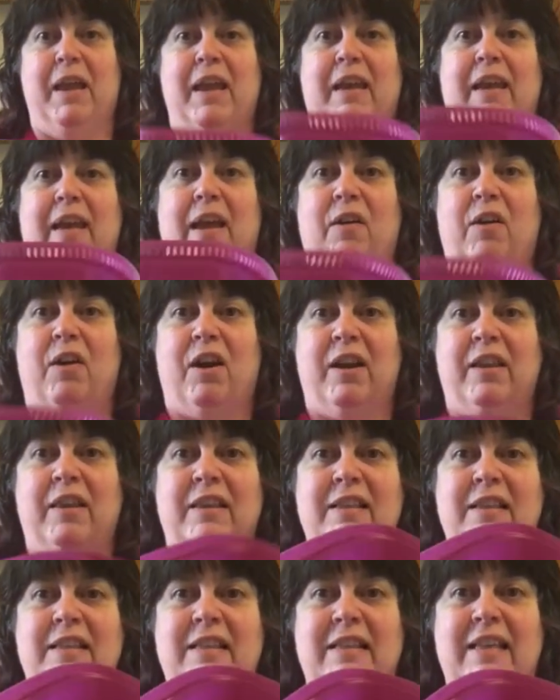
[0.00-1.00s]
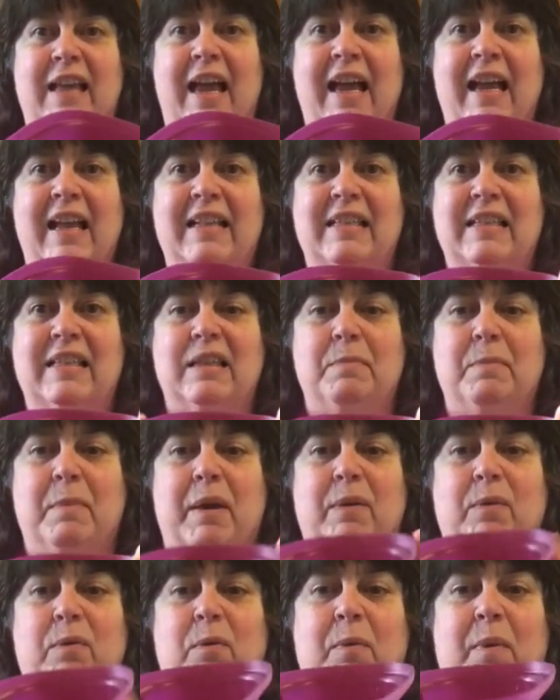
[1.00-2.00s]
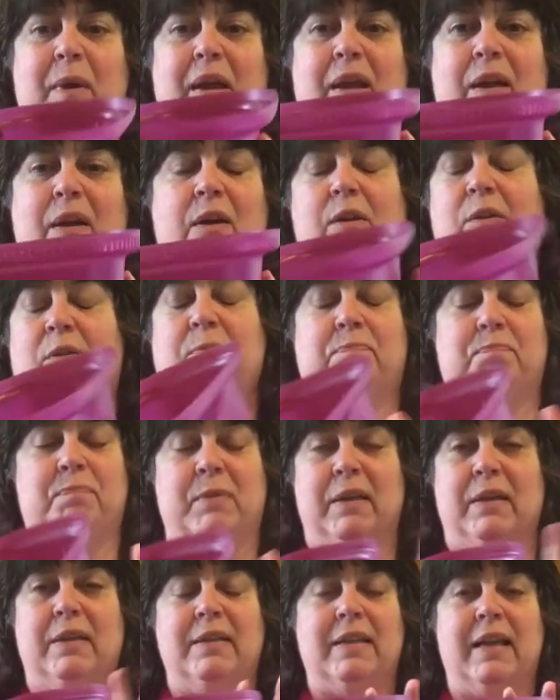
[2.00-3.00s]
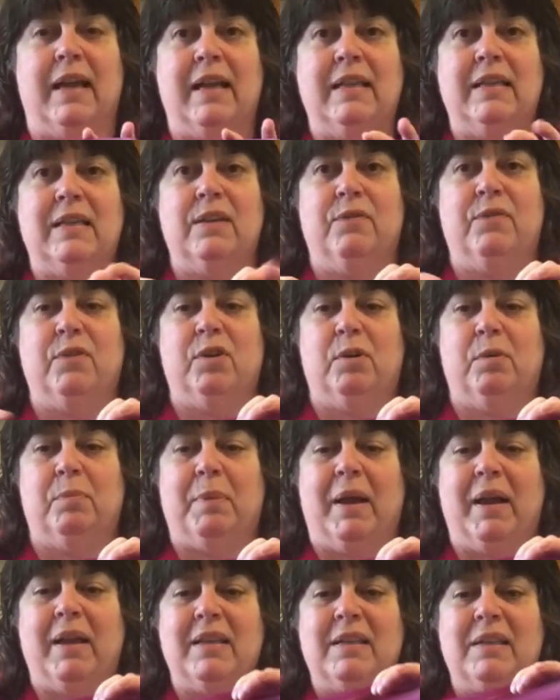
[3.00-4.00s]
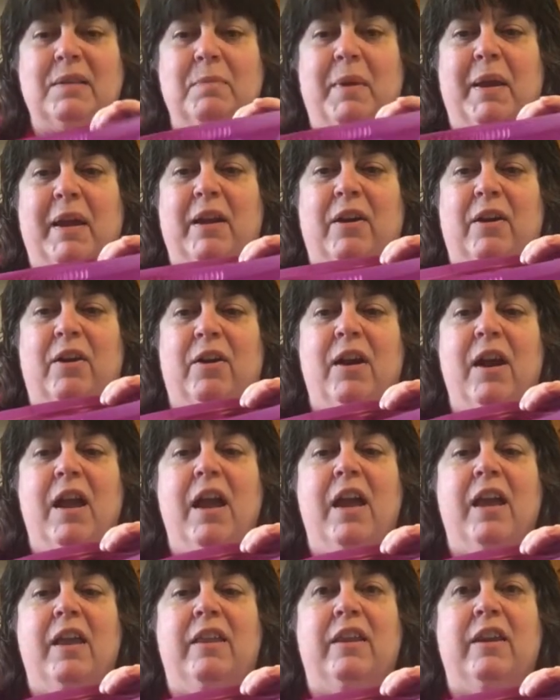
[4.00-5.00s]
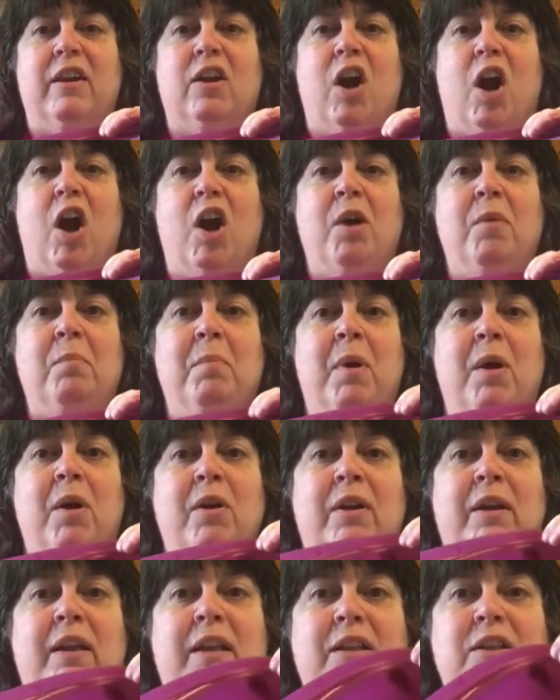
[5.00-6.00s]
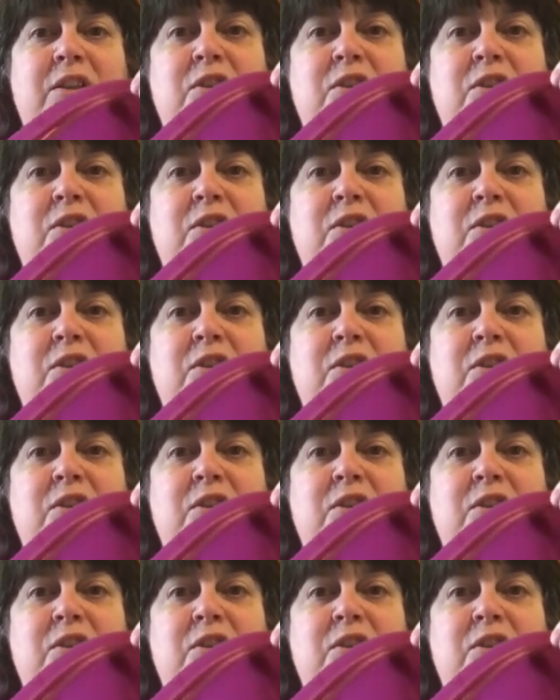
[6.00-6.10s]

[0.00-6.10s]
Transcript: Now on the sides of the microwave, or sides of your pasta maker, there are markings.